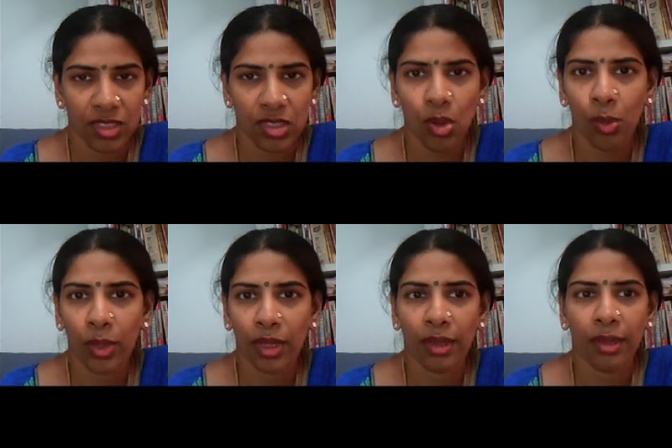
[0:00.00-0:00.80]

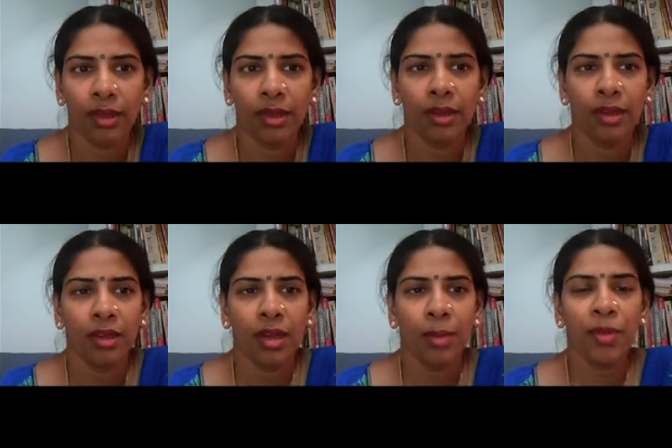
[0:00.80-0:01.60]
Sowing.
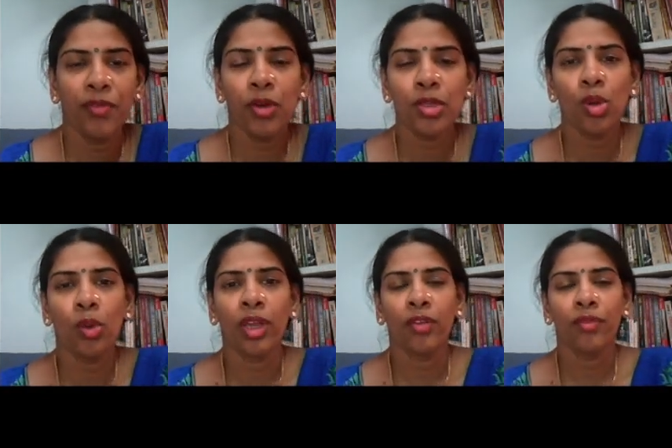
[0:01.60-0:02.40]
Before
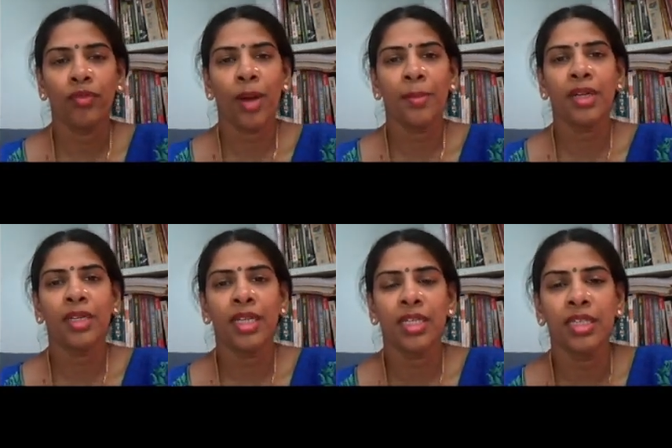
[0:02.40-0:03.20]
sowing, farmer
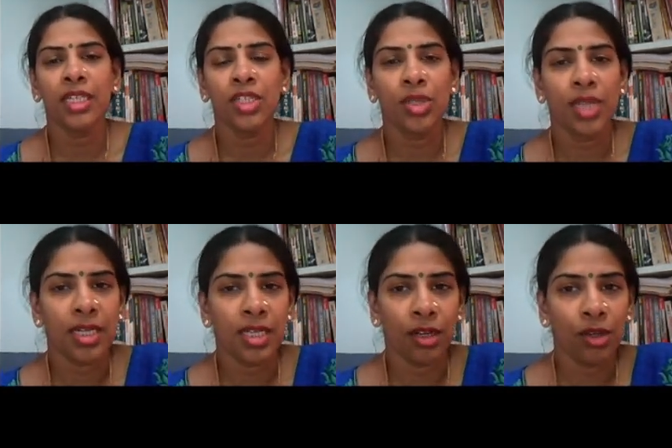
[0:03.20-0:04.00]
needs to get
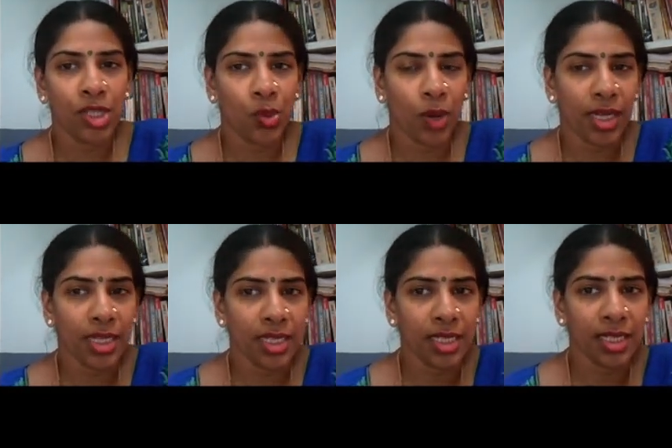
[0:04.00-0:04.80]
a good
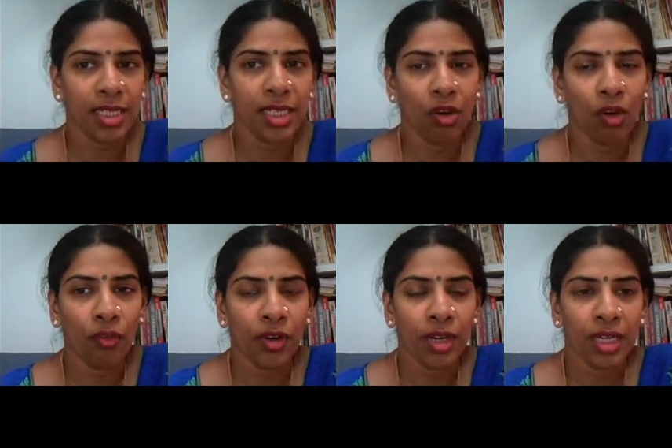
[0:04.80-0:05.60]
quality of
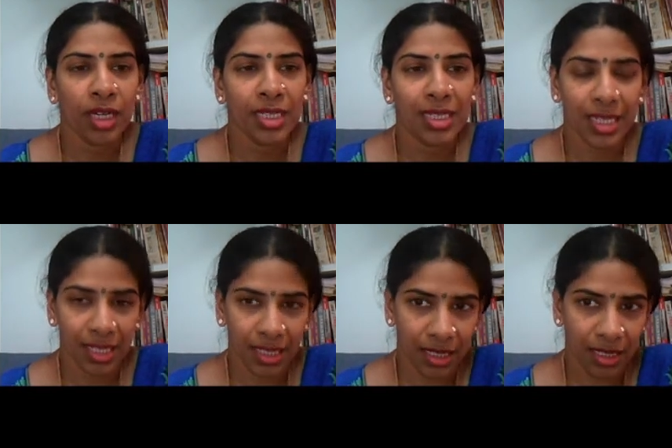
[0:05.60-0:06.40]

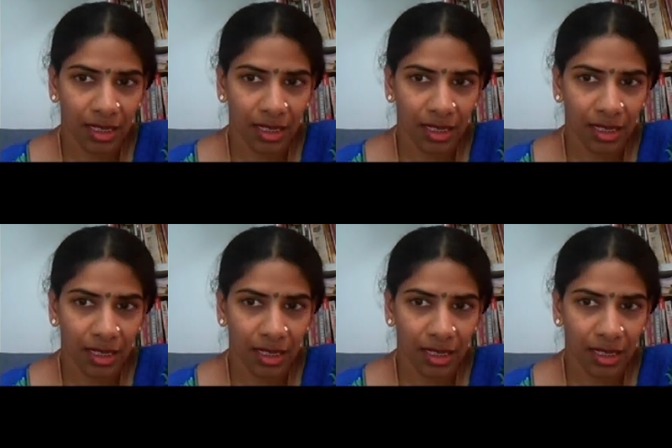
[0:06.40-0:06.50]
seeds.